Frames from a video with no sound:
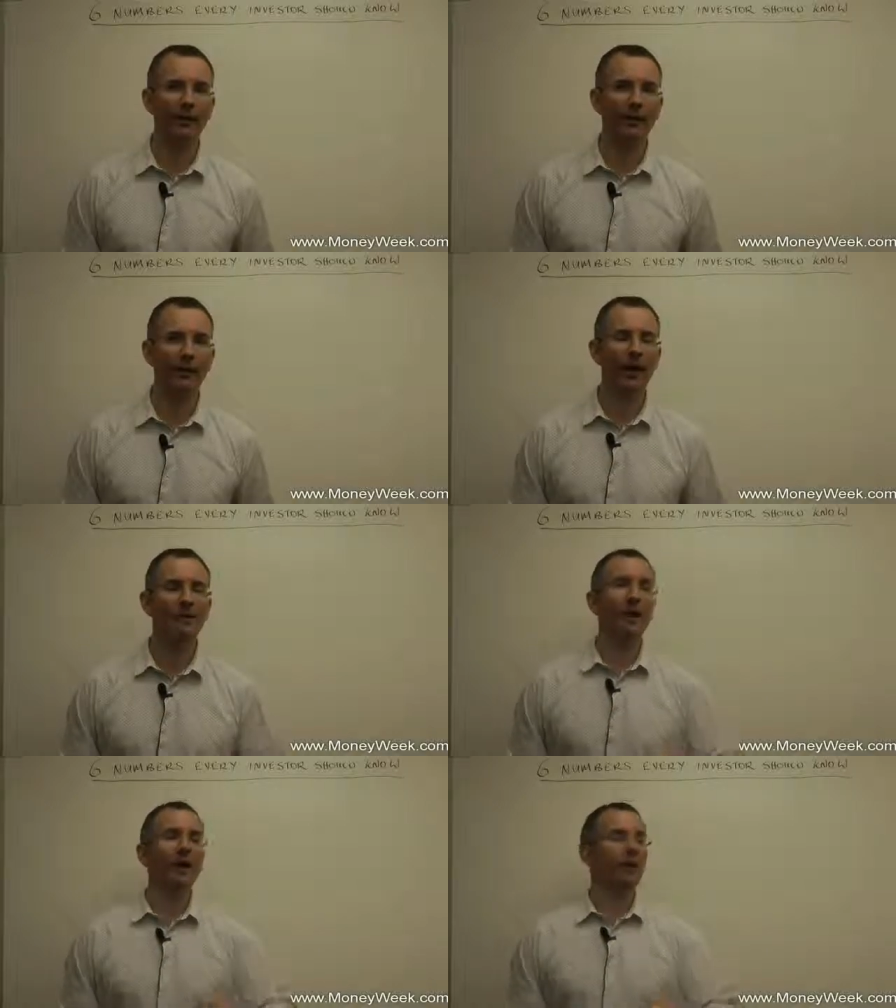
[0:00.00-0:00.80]

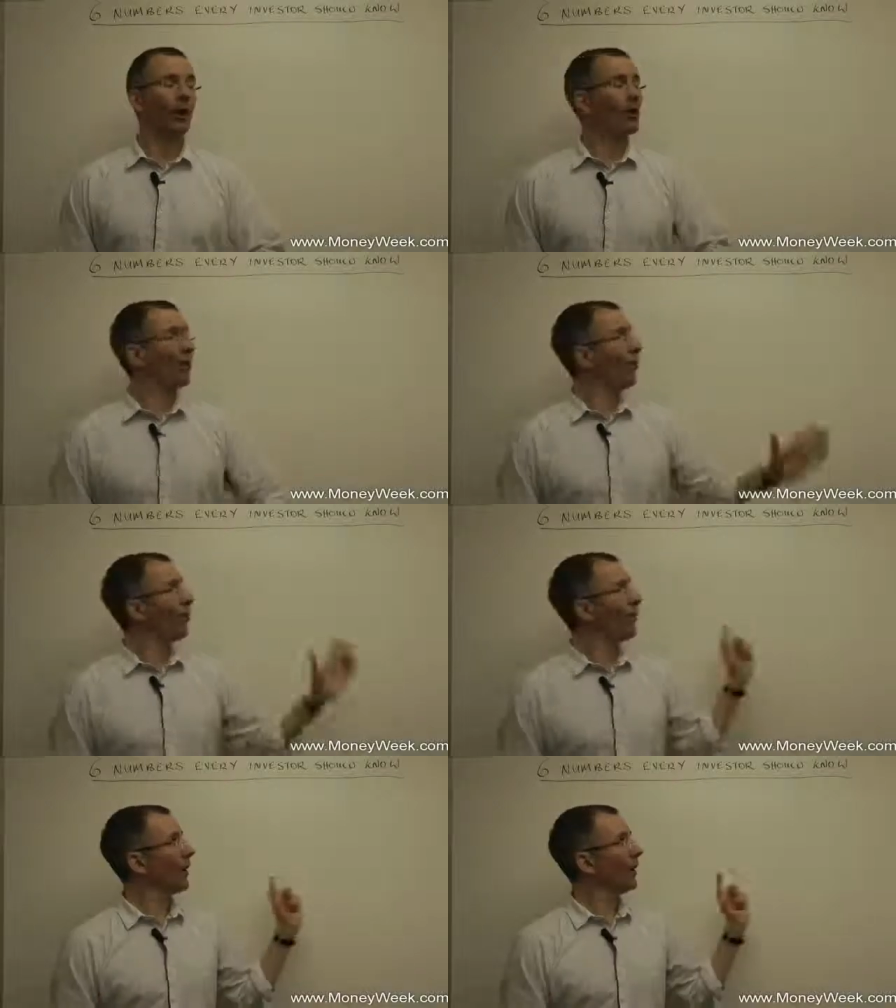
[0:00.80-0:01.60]
Okay, so
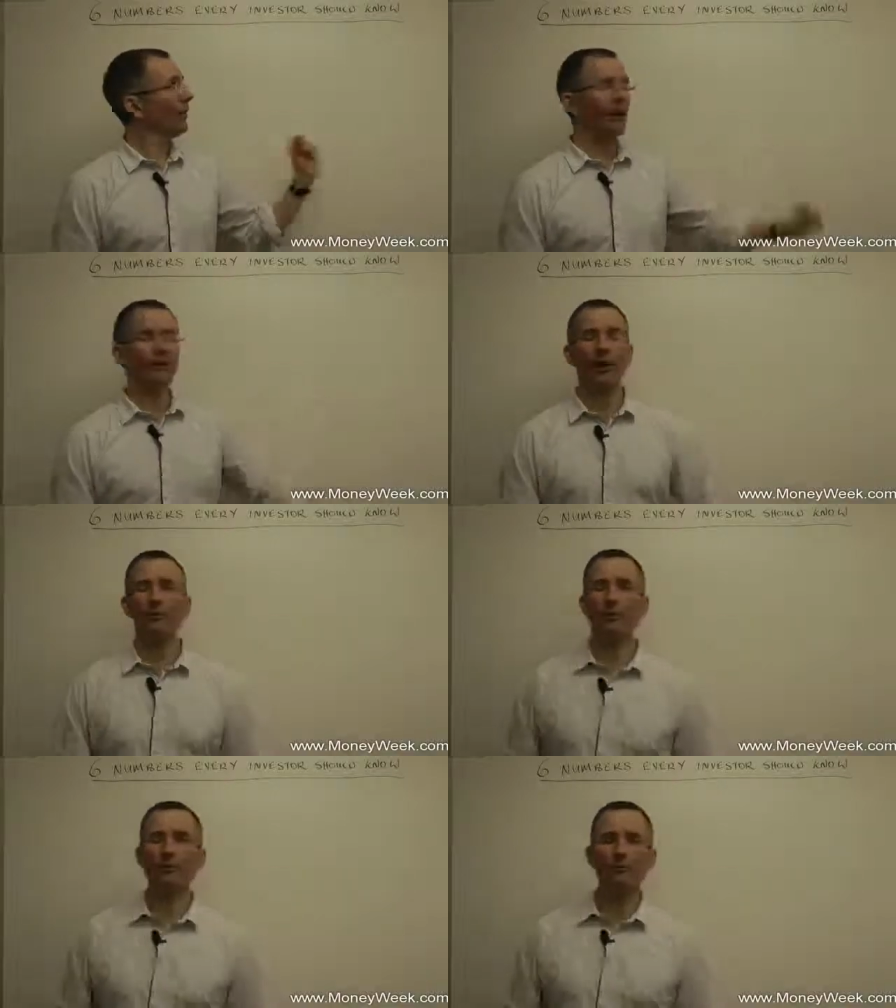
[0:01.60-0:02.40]
what are the 6
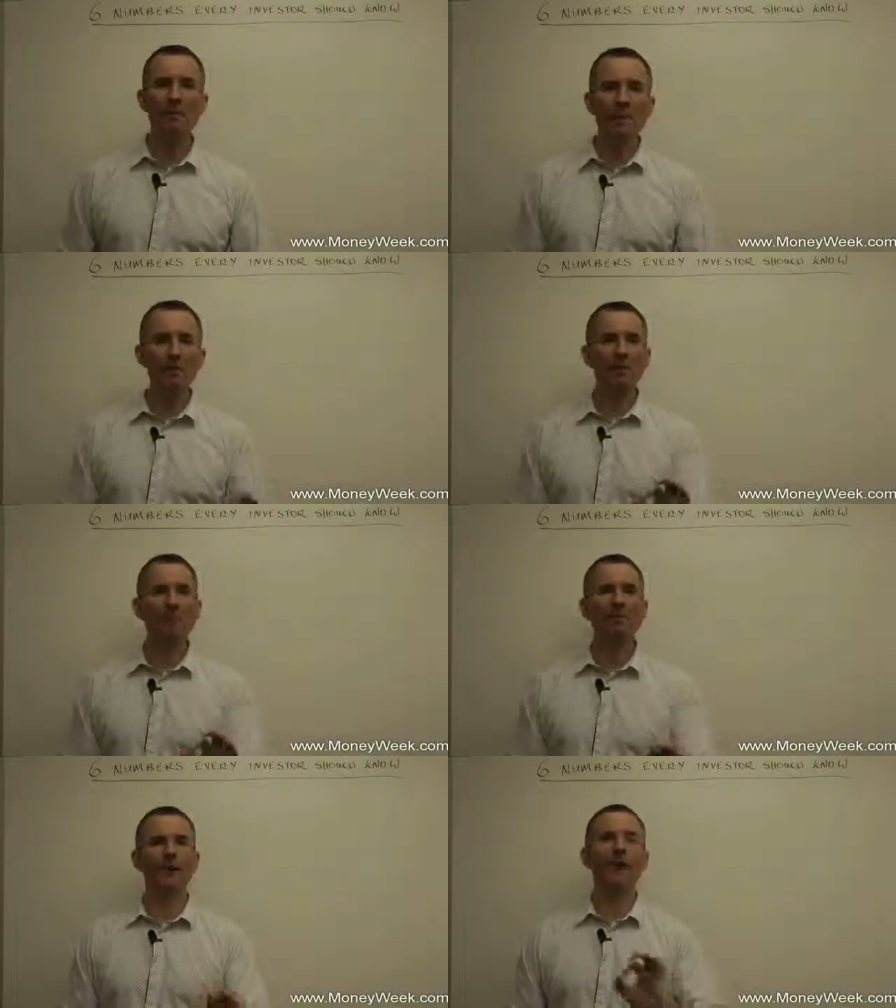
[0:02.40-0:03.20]
numbers
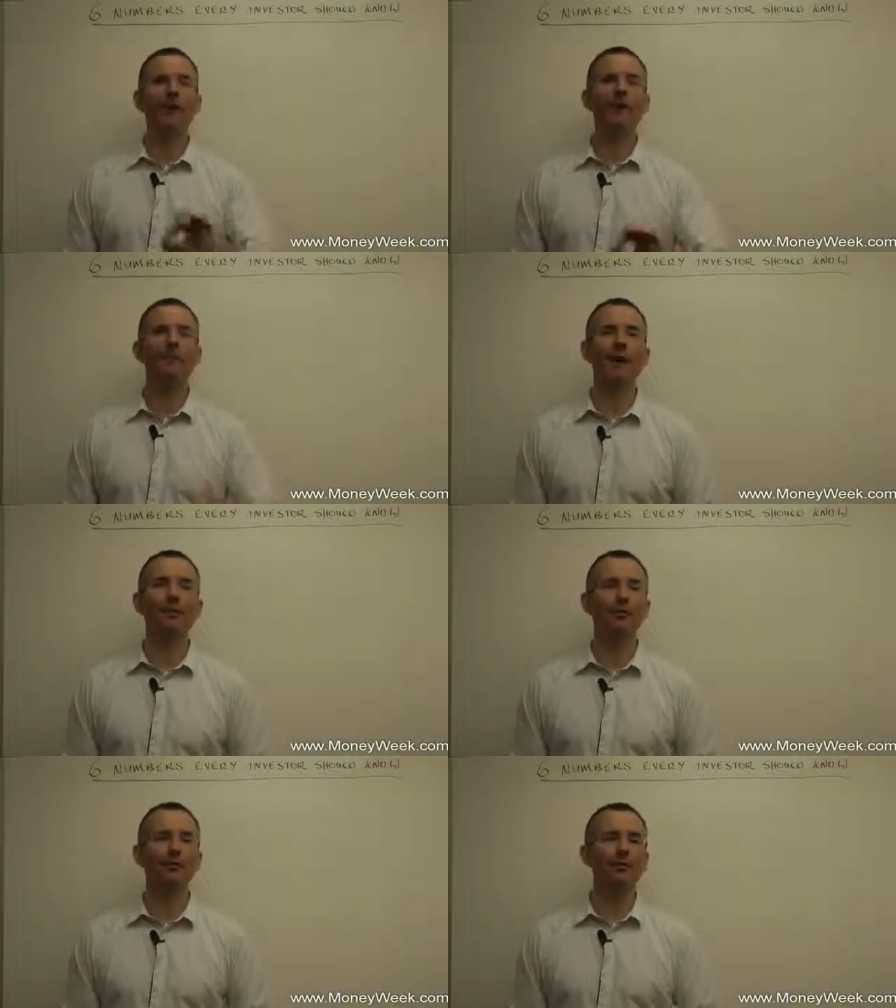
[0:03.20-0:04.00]
minimum that every
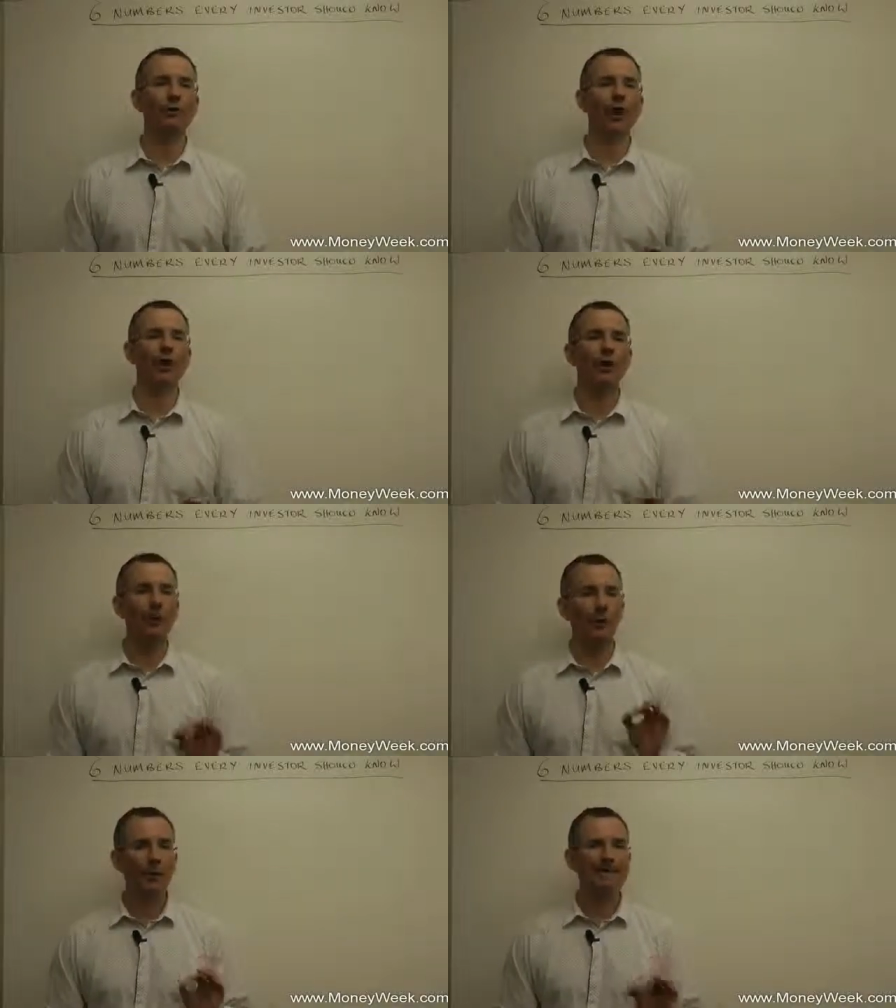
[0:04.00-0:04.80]
investor should know?
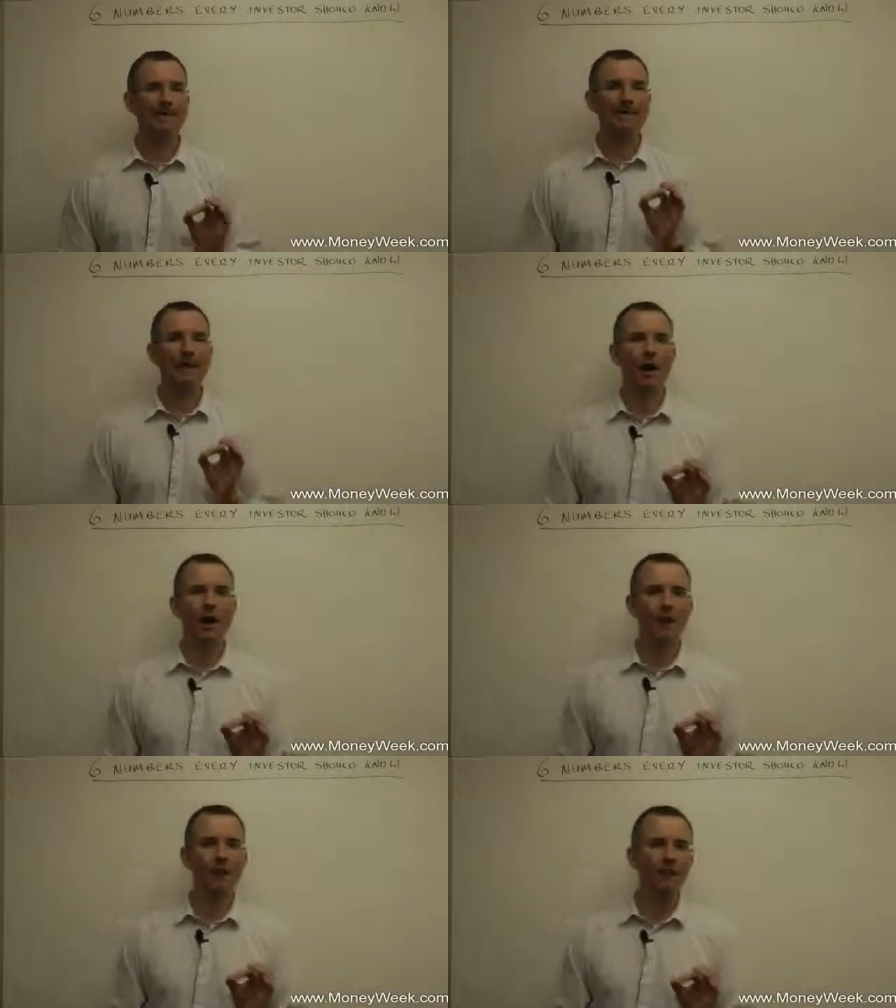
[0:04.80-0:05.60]
Now when I say
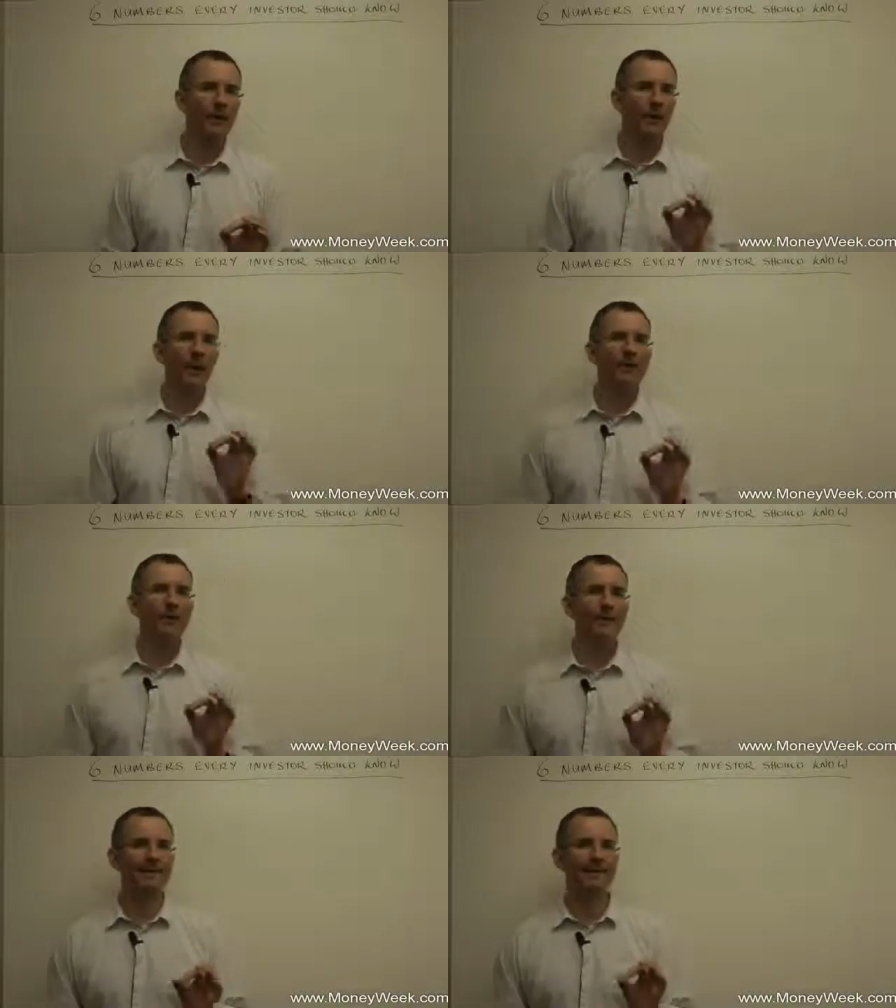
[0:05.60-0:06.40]
know, I don't
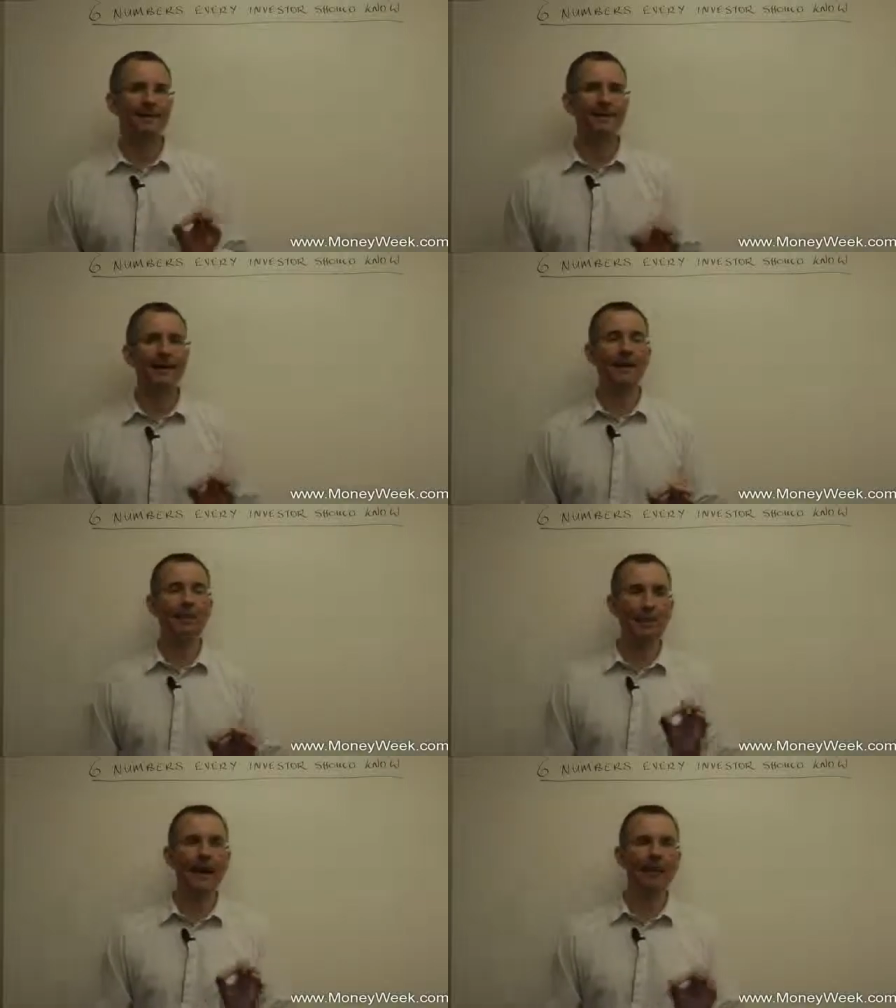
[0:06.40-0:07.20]
necessarily mean
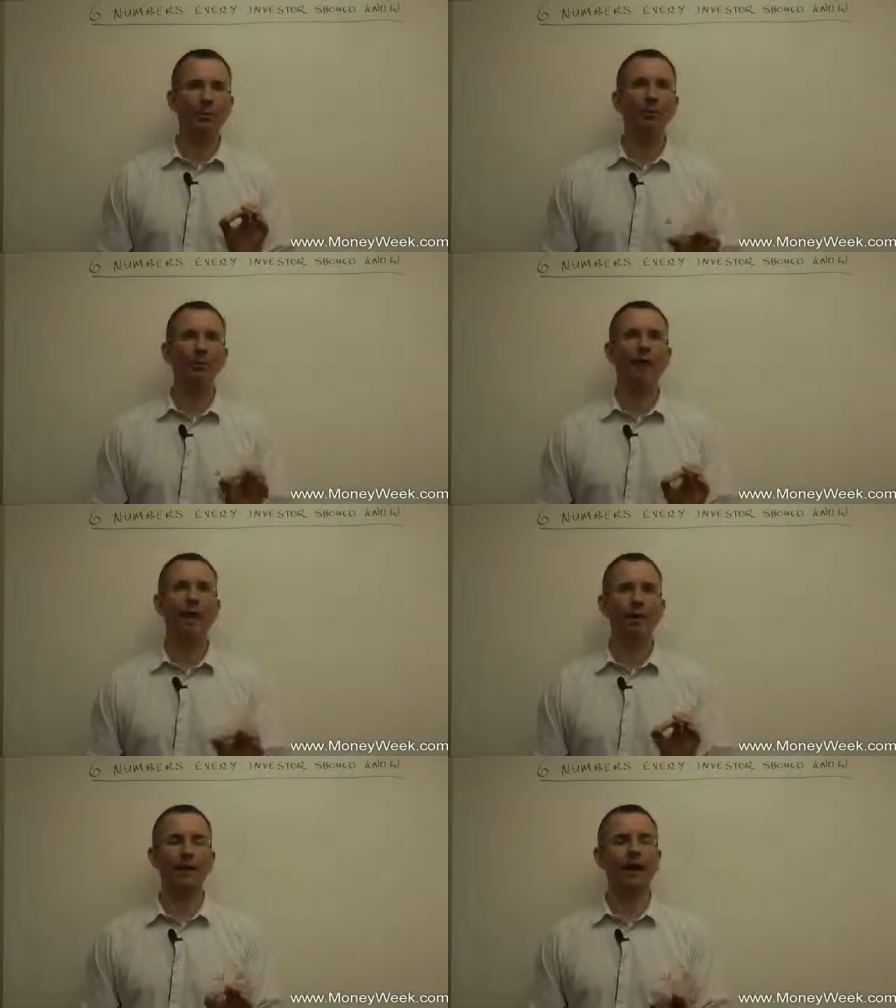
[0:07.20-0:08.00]
be able to
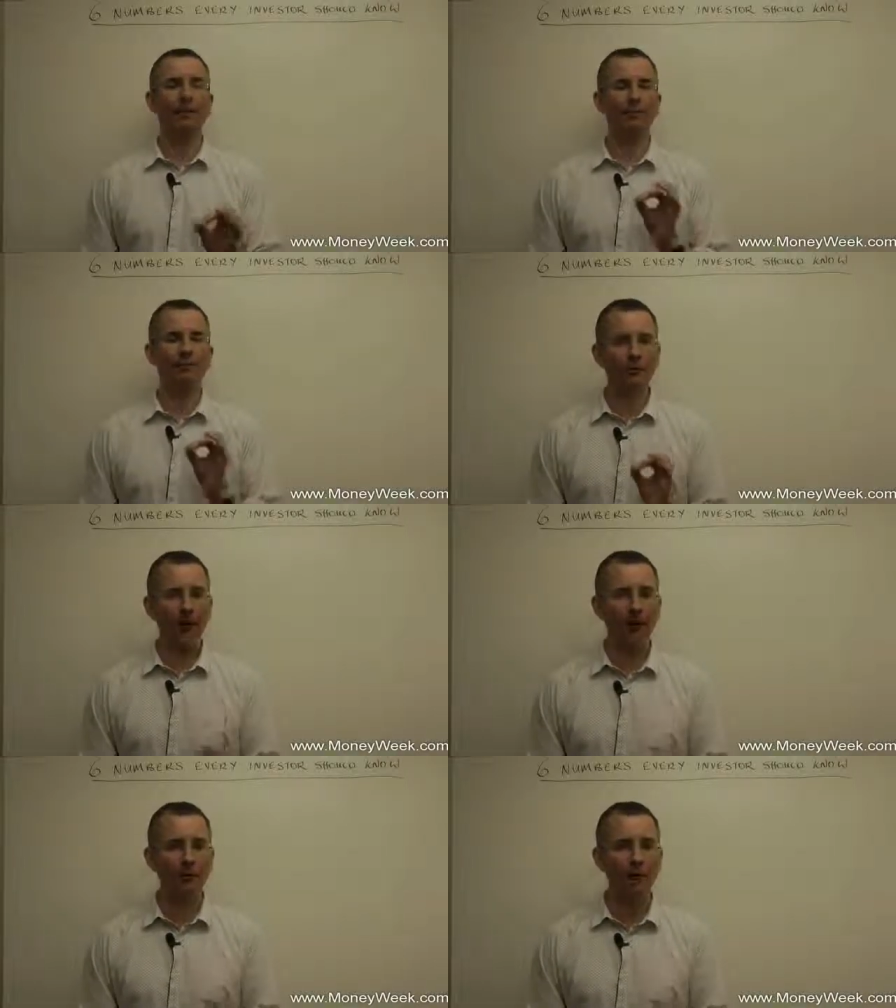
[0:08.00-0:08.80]
calculate from
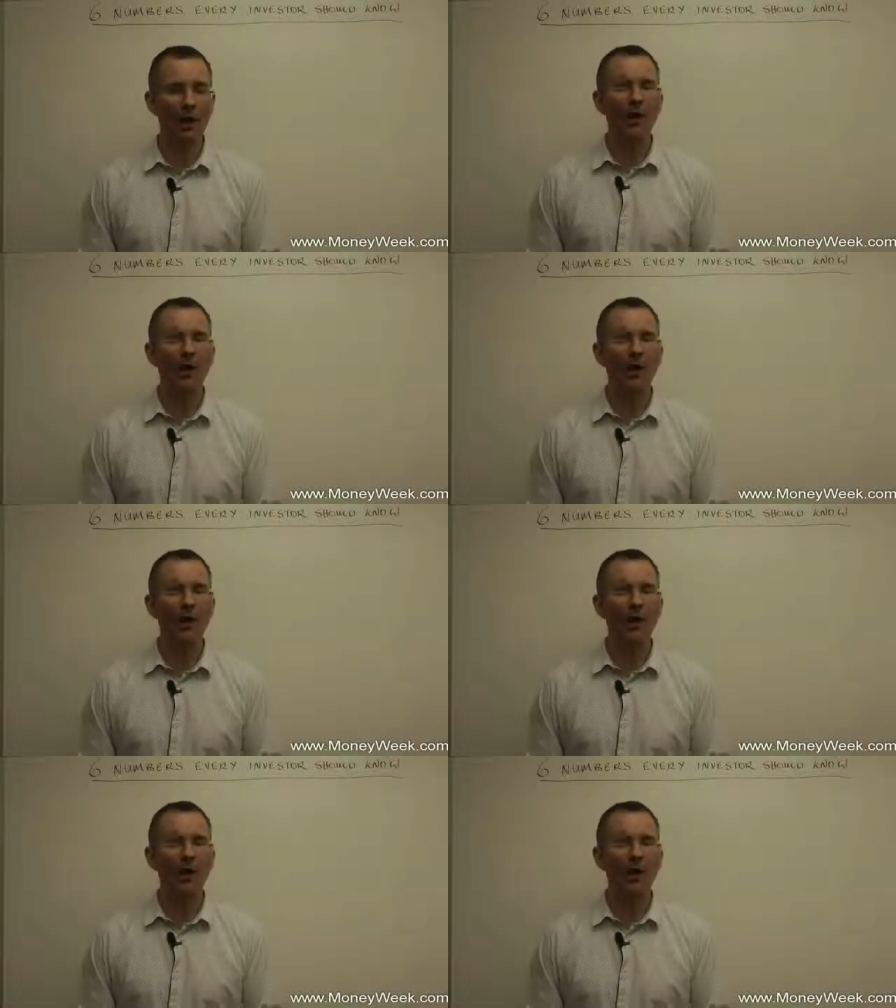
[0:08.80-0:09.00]
scratch.